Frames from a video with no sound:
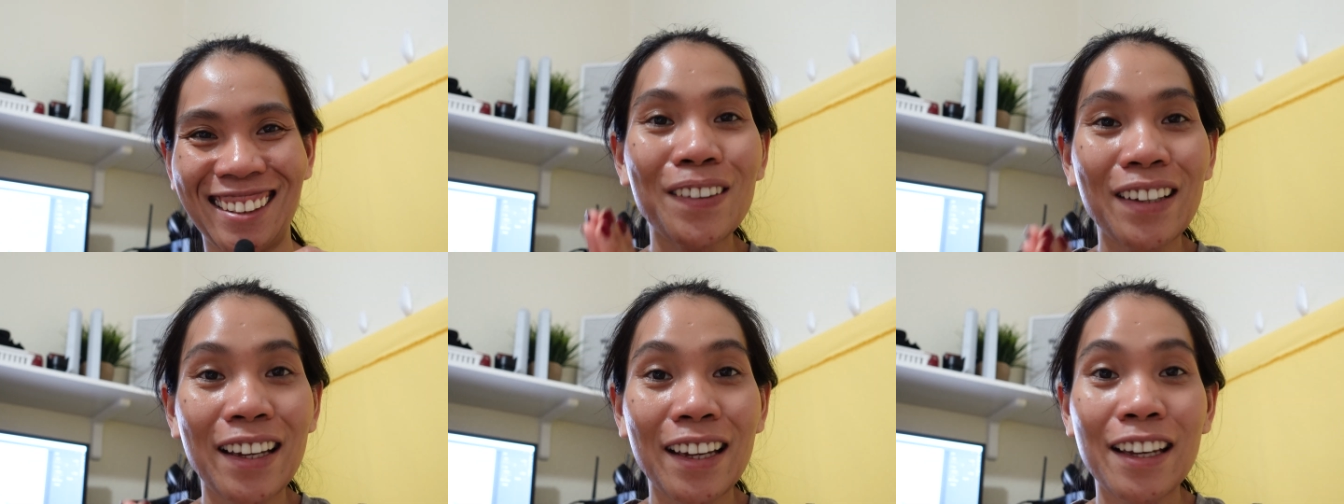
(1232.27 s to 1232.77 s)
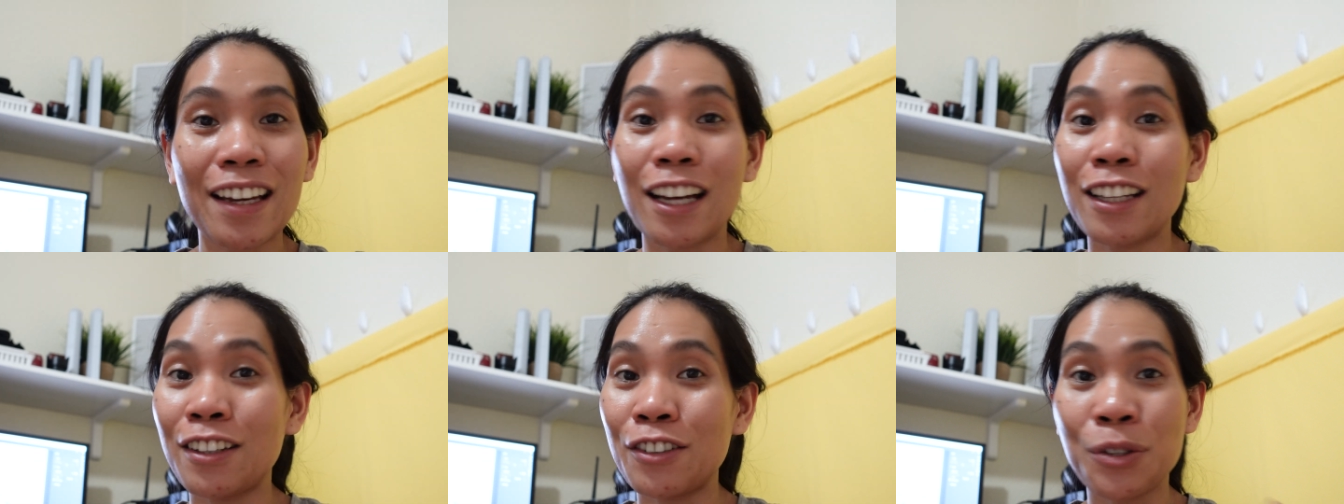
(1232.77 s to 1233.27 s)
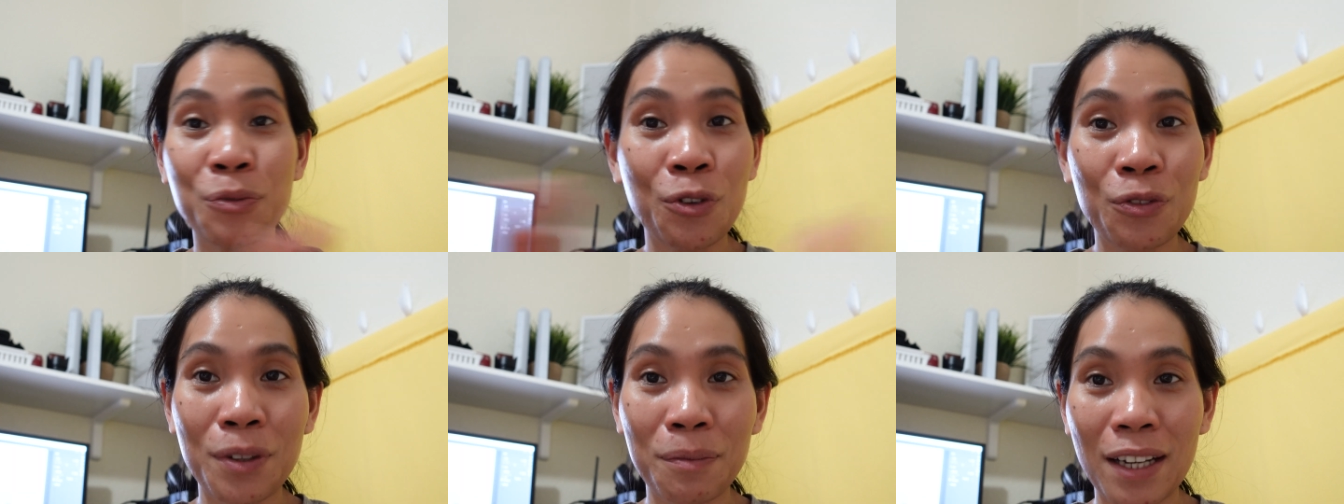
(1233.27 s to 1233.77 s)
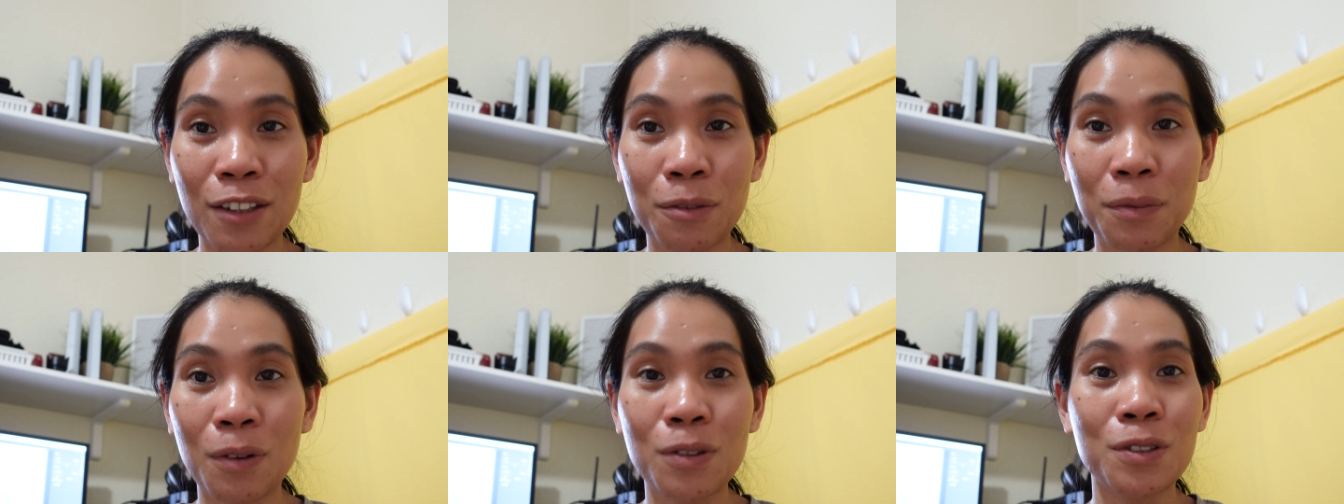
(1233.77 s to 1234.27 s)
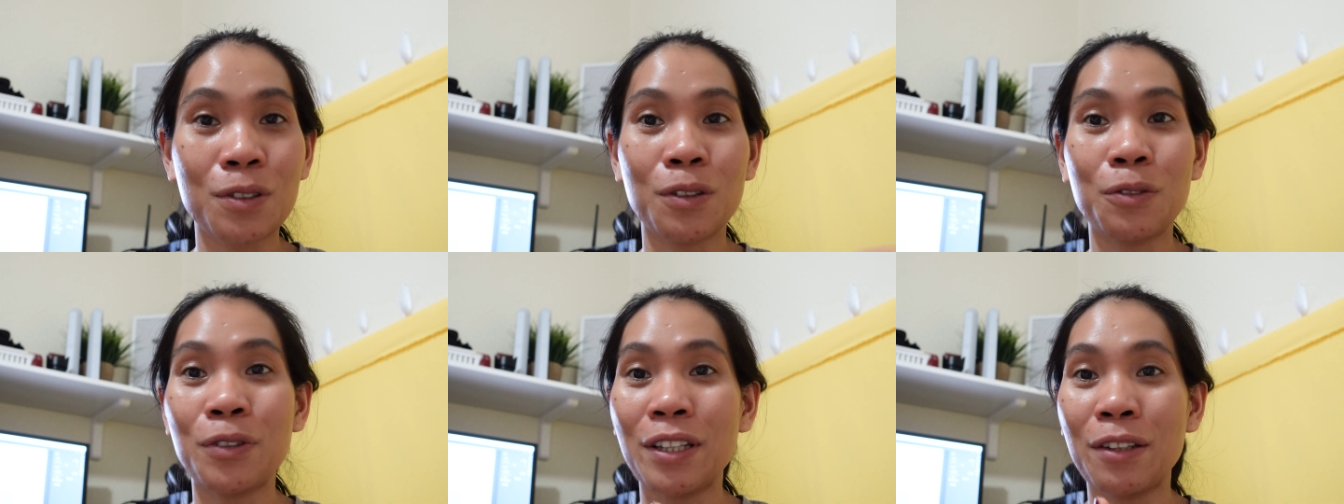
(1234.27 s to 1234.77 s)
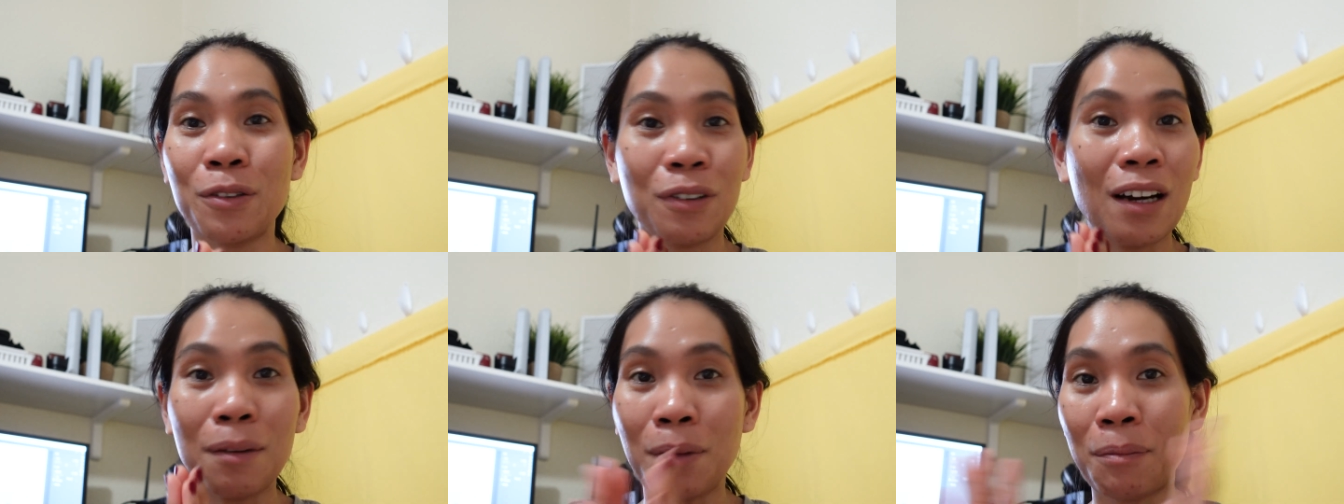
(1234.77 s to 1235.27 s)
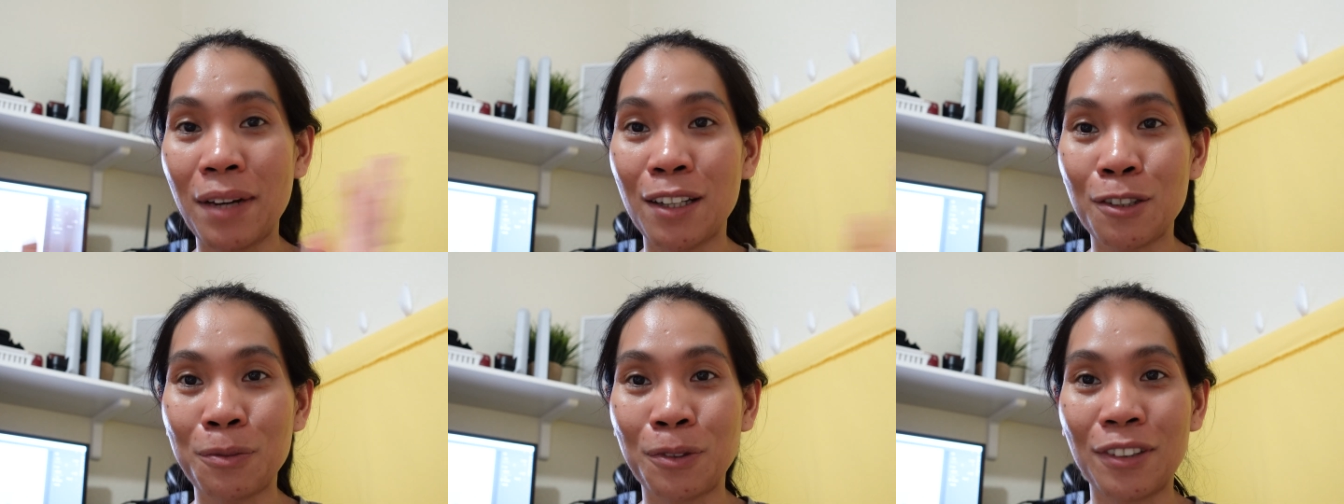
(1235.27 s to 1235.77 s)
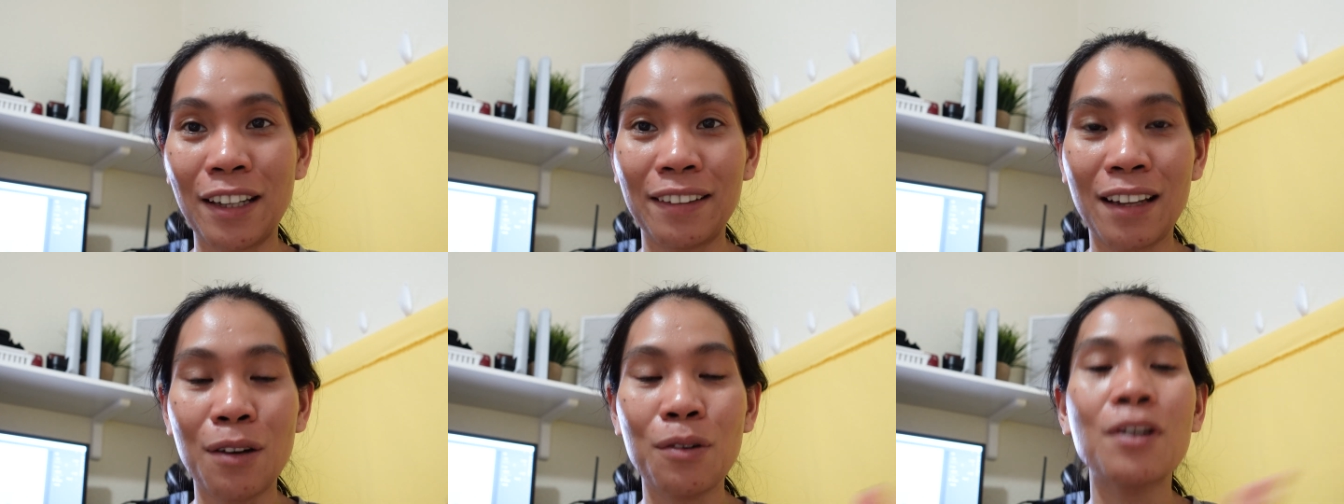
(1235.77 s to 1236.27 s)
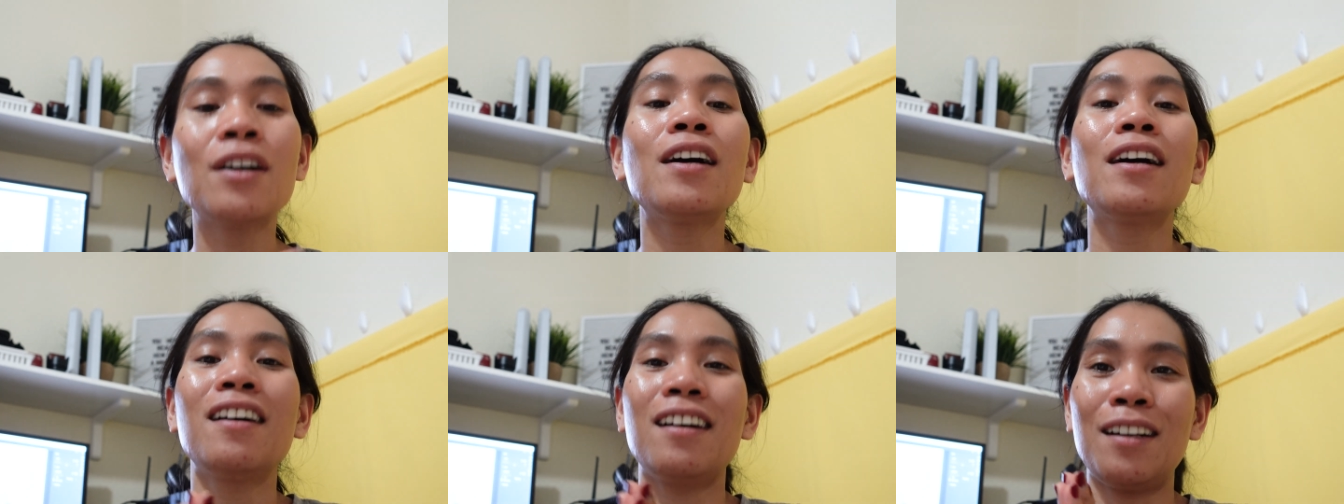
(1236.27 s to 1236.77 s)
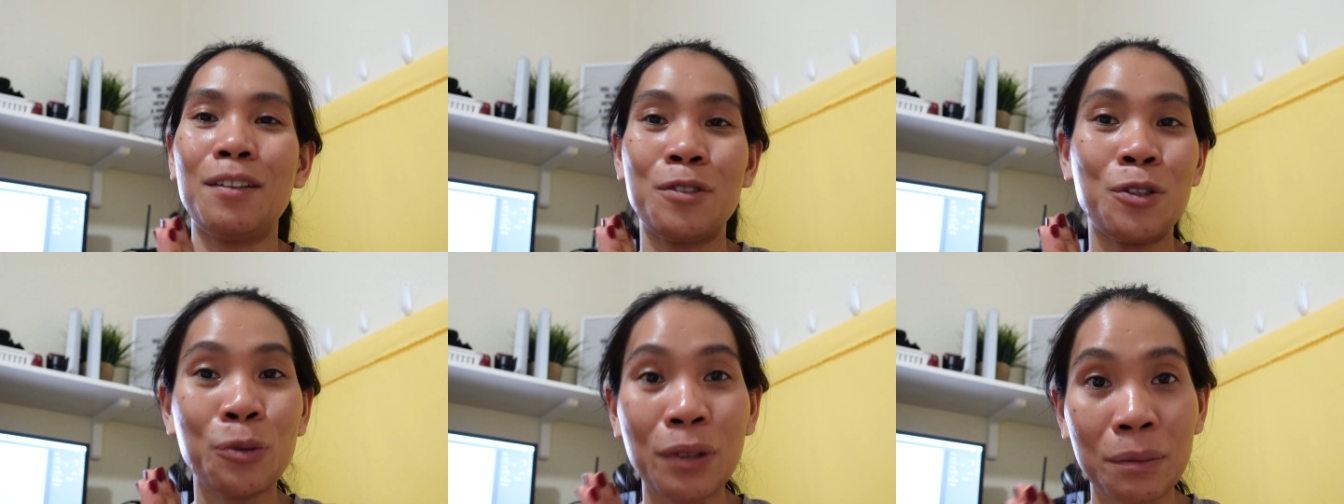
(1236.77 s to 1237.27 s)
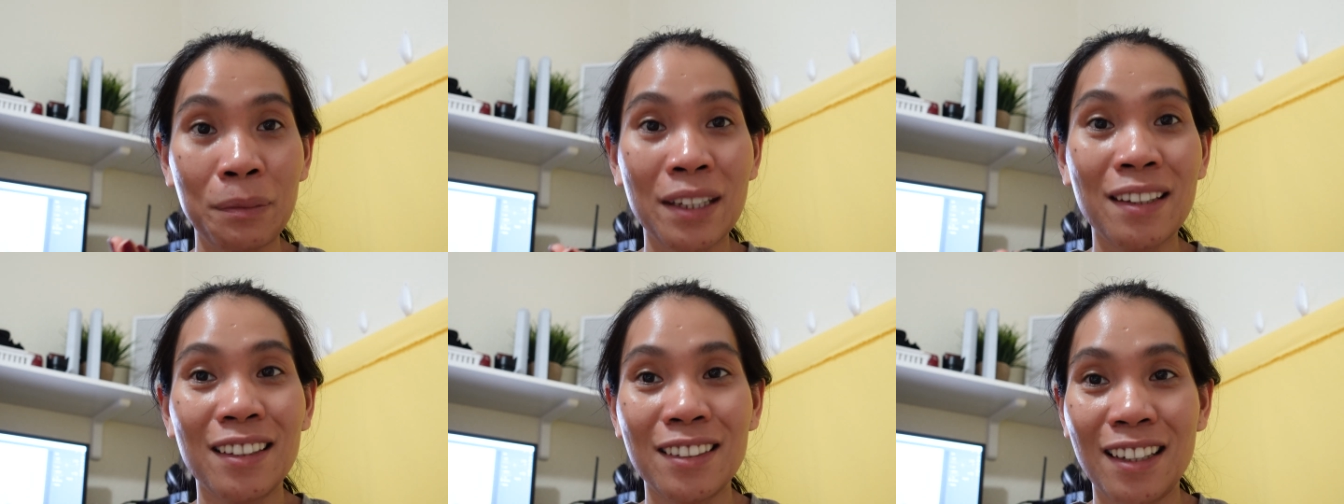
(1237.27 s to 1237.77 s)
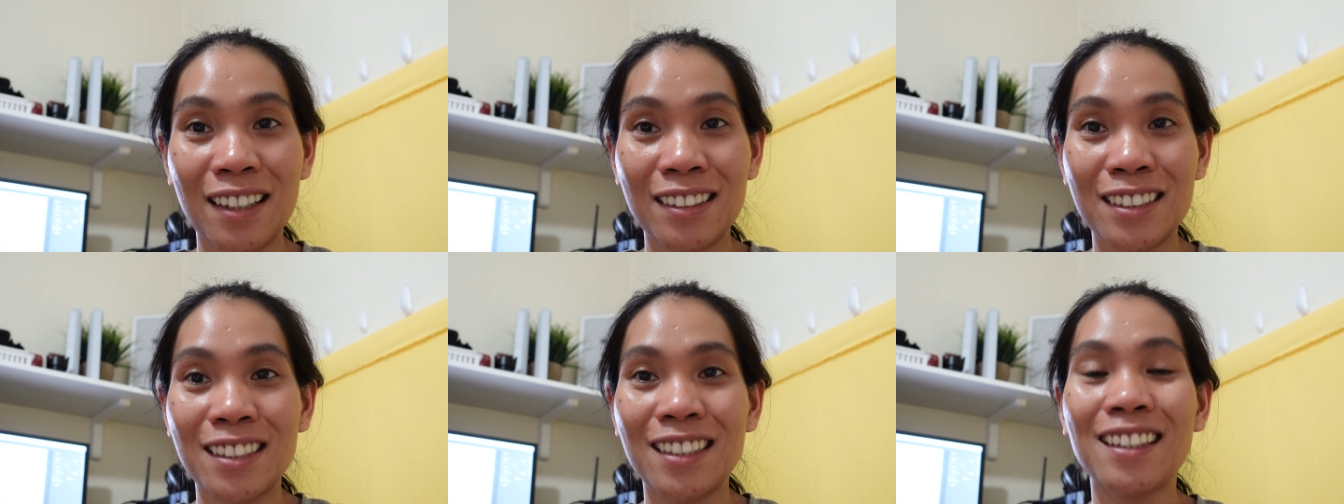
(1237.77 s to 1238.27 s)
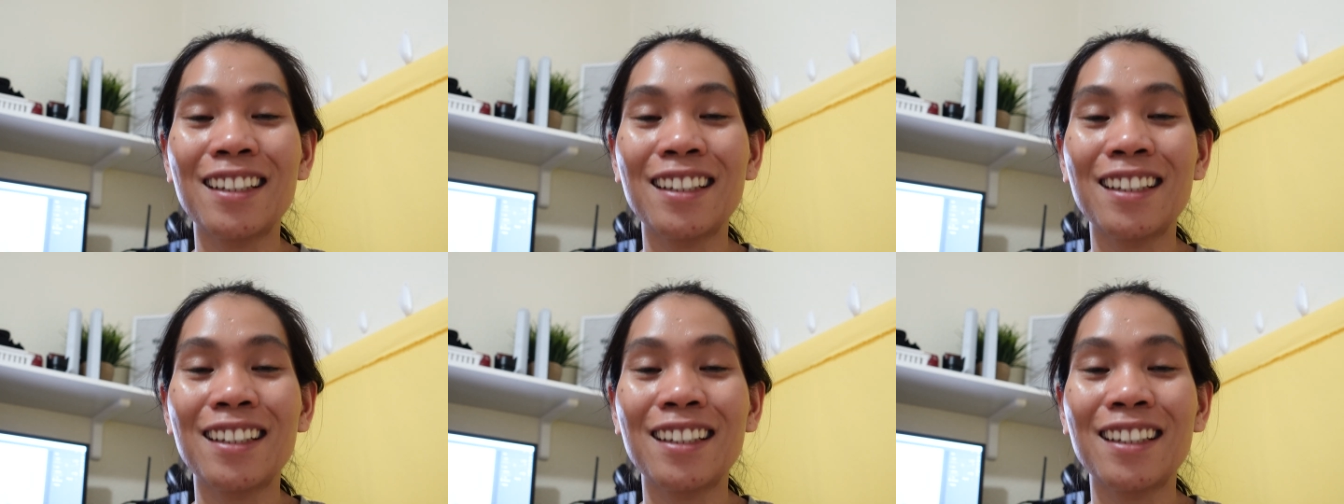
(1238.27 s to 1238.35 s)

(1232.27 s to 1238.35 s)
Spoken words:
Okay, I removed the microphone, so we don't have a microphone right now. You will be the judge.